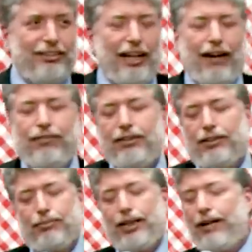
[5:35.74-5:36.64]

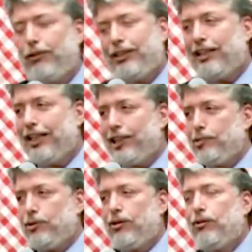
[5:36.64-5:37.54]
Every
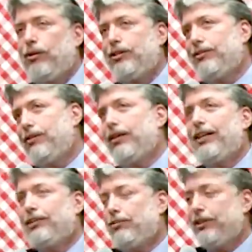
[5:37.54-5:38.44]
Klansman will go, what are you,
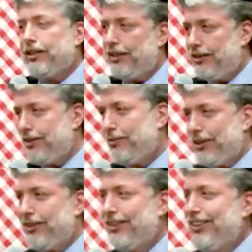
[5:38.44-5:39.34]
that's ridiculous. I
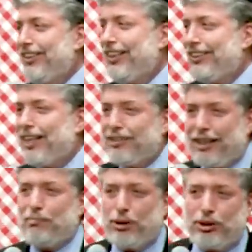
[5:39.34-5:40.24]
mean, like that's
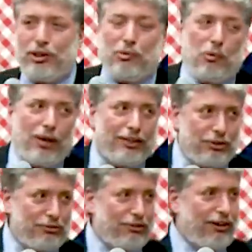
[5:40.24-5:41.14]
like pushing it way
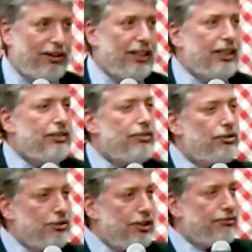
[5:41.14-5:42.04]
too far. So
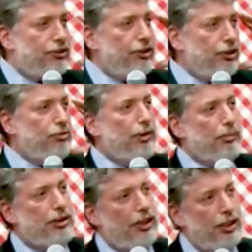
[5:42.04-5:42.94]
Jews have such a
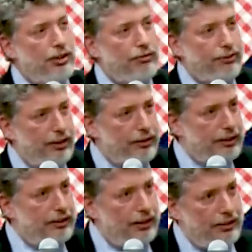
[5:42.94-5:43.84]
reputation for their
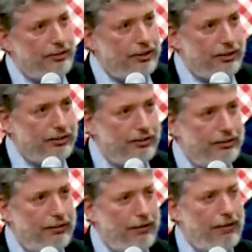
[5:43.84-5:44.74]
intelligence